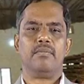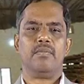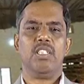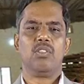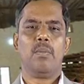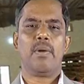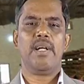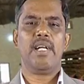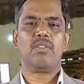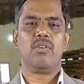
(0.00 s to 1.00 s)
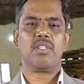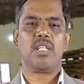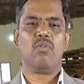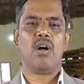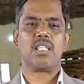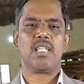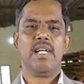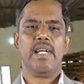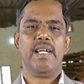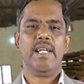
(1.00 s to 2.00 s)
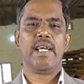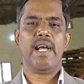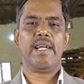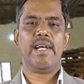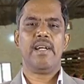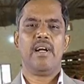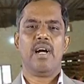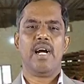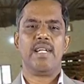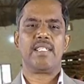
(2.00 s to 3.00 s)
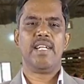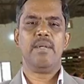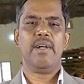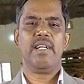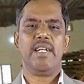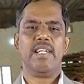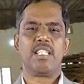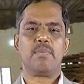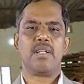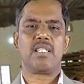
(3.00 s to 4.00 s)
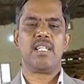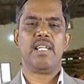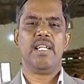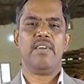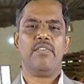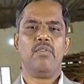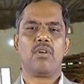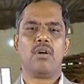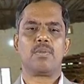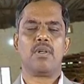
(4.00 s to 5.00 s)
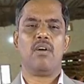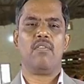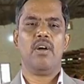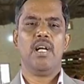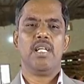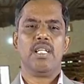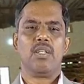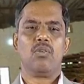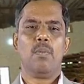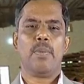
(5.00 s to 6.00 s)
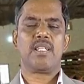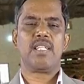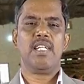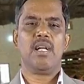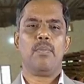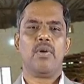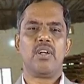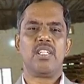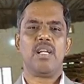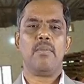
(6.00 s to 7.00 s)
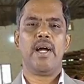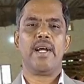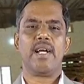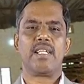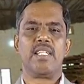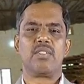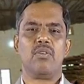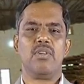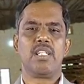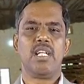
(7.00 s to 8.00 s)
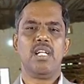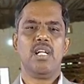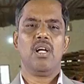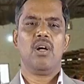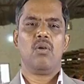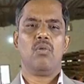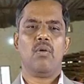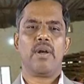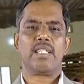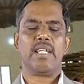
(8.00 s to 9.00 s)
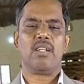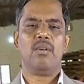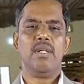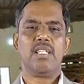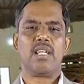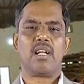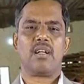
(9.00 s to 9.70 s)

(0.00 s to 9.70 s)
The supernatant solution was decanted and sediment dispersed in a few drops of 2 percent potassium hydroxide solution over a cyclomixer.